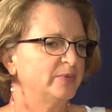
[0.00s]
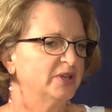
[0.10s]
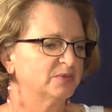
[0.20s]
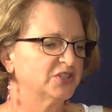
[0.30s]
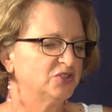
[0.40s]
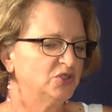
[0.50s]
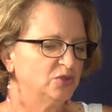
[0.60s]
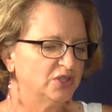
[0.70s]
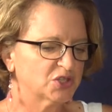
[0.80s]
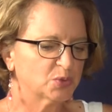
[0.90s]
be able to do
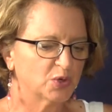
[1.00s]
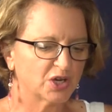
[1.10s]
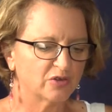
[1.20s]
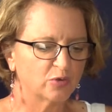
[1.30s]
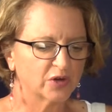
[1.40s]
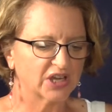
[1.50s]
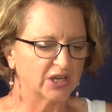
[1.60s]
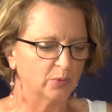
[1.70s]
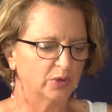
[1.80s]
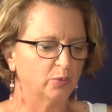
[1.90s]
this work of
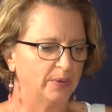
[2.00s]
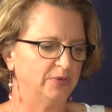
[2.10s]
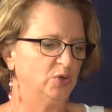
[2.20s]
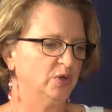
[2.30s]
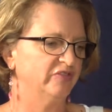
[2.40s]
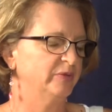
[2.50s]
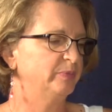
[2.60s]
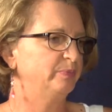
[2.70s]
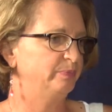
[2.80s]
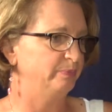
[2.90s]
working with women who have
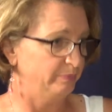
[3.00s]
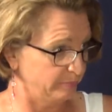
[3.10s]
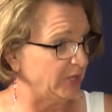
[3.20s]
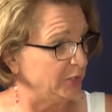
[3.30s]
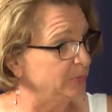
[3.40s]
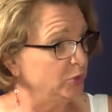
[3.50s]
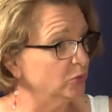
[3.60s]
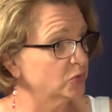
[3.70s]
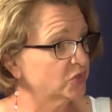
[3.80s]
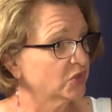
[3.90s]
been
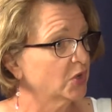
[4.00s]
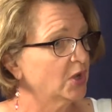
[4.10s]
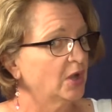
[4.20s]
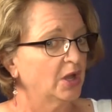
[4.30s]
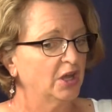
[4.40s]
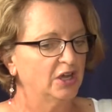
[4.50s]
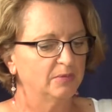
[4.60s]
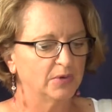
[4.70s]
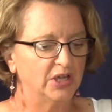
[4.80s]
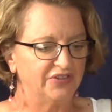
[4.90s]
abused
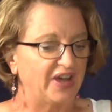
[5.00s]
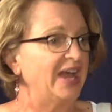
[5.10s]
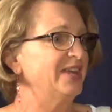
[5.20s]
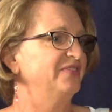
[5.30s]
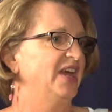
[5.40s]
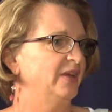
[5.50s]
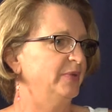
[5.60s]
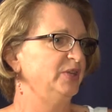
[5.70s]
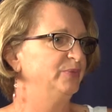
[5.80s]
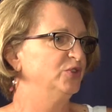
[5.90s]
if I have not
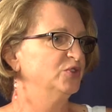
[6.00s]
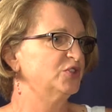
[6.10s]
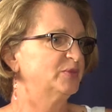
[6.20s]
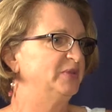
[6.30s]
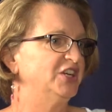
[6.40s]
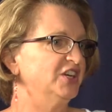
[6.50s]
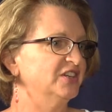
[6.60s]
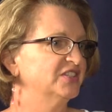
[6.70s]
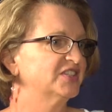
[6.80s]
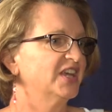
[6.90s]
been abused,
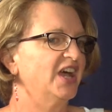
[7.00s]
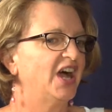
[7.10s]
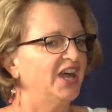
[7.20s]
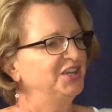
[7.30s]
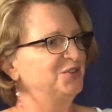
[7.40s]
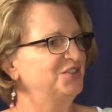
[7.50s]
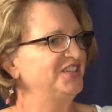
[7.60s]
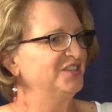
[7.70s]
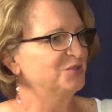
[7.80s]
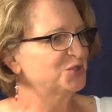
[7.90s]
because I
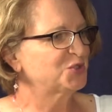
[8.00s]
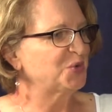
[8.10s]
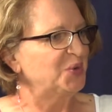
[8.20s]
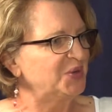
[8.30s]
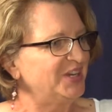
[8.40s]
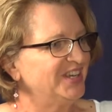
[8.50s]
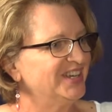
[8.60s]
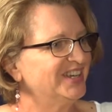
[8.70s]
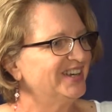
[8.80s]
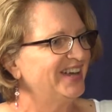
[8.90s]
understand their story.
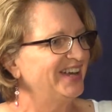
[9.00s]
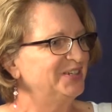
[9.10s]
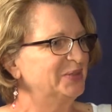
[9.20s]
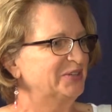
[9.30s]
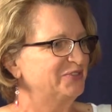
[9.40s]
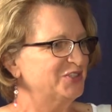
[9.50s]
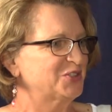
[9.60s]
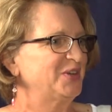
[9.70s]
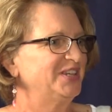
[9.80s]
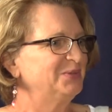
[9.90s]
I don't get
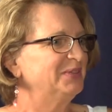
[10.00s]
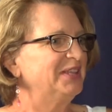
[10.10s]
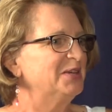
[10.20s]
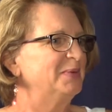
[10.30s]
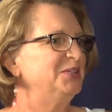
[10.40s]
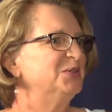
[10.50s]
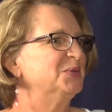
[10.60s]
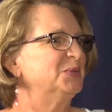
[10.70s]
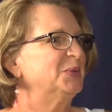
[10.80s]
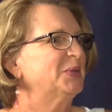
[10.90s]
frustrated with them.
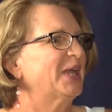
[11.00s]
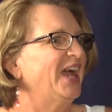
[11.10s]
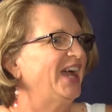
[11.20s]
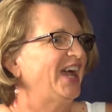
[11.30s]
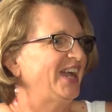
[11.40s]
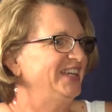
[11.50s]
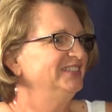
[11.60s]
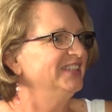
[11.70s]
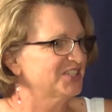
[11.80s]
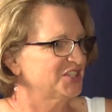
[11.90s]
I
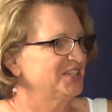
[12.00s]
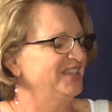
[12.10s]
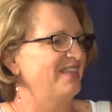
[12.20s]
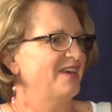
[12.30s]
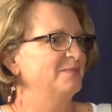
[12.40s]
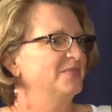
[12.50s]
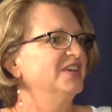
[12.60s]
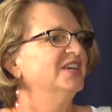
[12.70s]
listen to them.